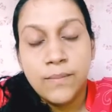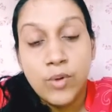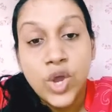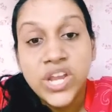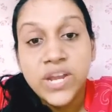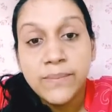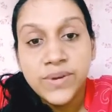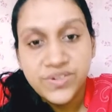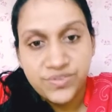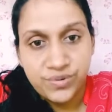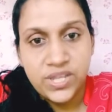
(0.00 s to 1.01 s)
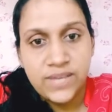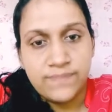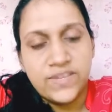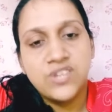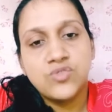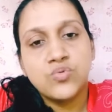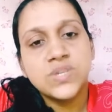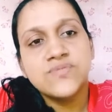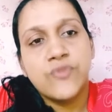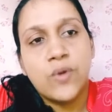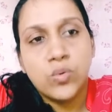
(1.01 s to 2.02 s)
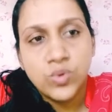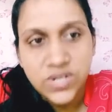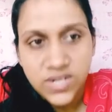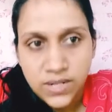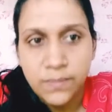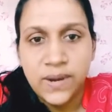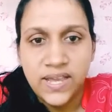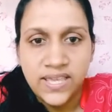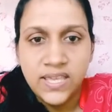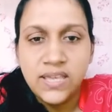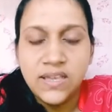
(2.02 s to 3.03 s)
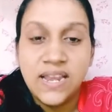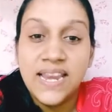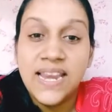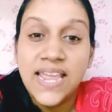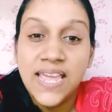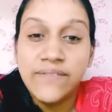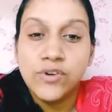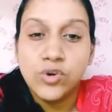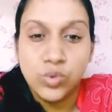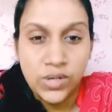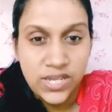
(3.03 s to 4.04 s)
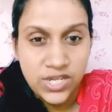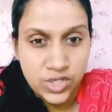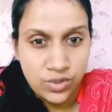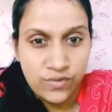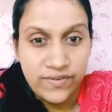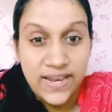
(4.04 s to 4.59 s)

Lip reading: Point number 3, it was founded by Lev Kuleshov.